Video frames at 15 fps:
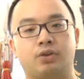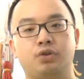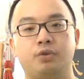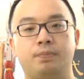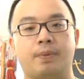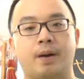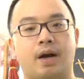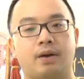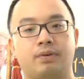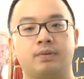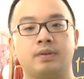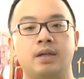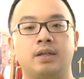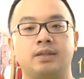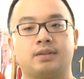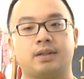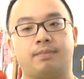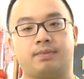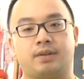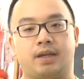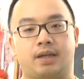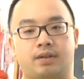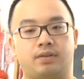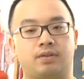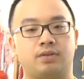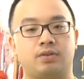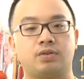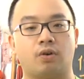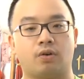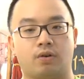2-pound something
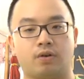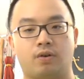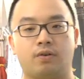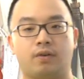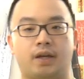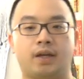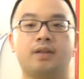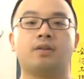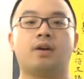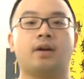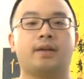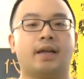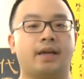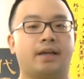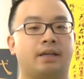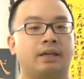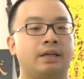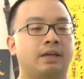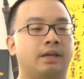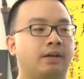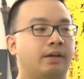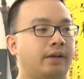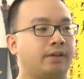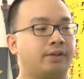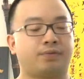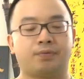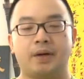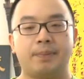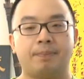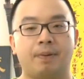sword only, not like a
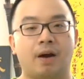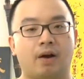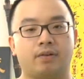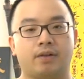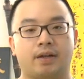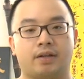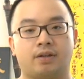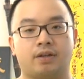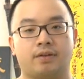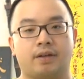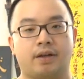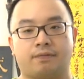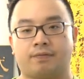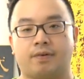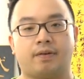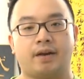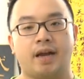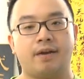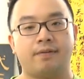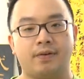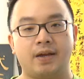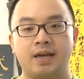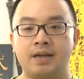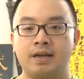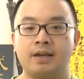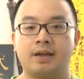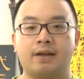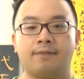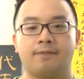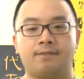3-pound, like not like very heavy.
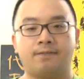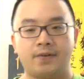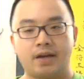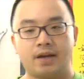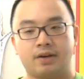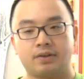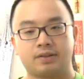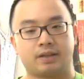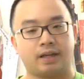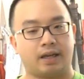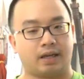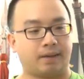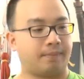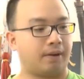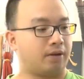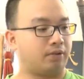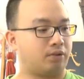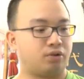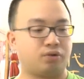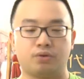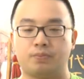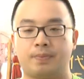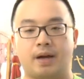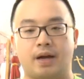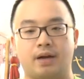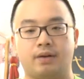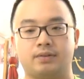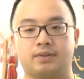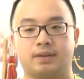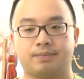It feels like about 2
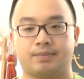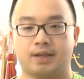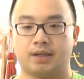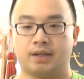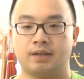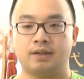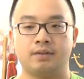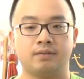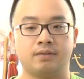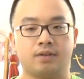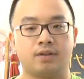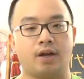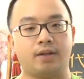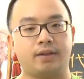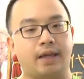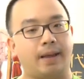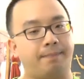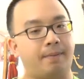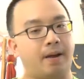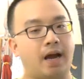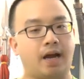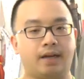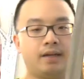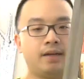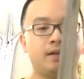pounds something, not that bad.